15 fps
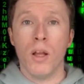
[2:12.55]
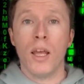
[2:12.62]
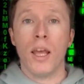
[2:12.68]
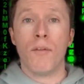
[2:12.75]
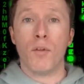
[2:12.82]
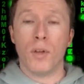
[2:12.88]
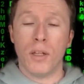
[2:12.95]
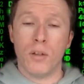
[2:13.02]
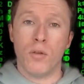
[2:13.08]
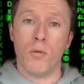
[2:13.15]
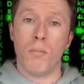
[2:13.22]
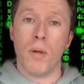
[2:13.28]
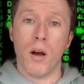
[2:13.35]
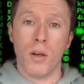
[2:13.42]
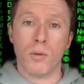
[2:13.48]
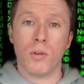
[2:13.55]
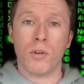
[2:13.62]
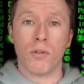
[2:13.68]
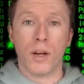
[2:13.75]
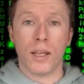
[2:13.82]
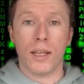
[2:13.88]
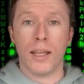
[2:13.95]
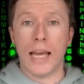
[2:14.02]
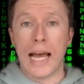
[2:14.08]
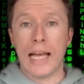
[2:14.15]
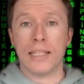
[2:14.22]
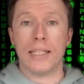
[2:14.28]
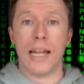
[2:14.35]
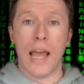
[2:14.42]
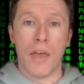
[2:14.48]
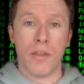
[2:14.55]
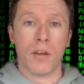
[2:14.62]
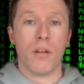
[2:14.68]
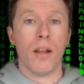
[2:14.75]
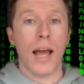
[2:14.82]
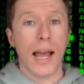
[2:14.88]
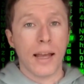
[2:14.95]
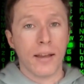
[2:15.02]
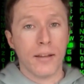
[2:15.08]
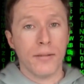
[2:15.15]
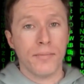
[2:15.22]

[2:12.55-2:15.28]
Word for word: if you need to do password cracking as an ethical hacker.